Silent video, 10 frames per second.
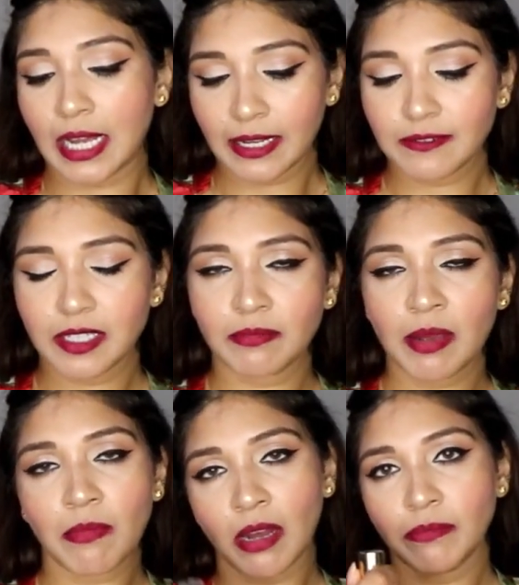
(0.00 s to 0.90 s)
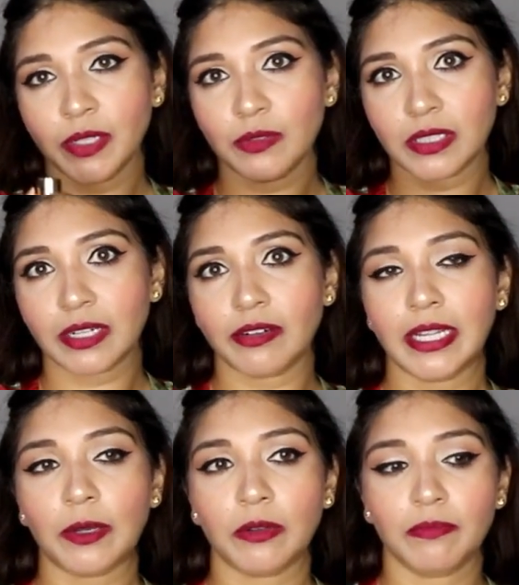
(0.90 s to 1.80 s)
I've seen my mom use a
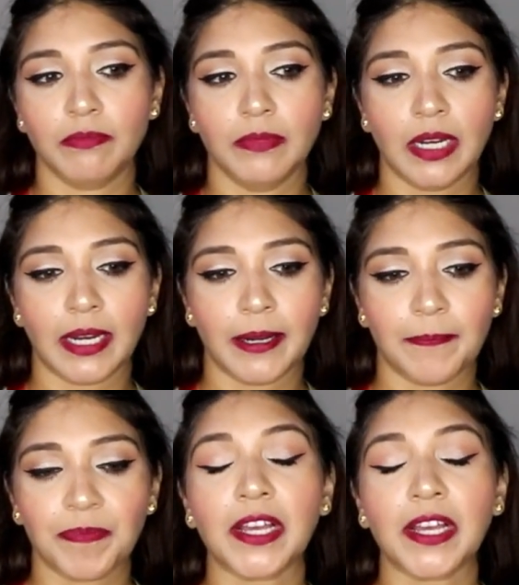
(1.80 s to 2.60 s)
liquid, a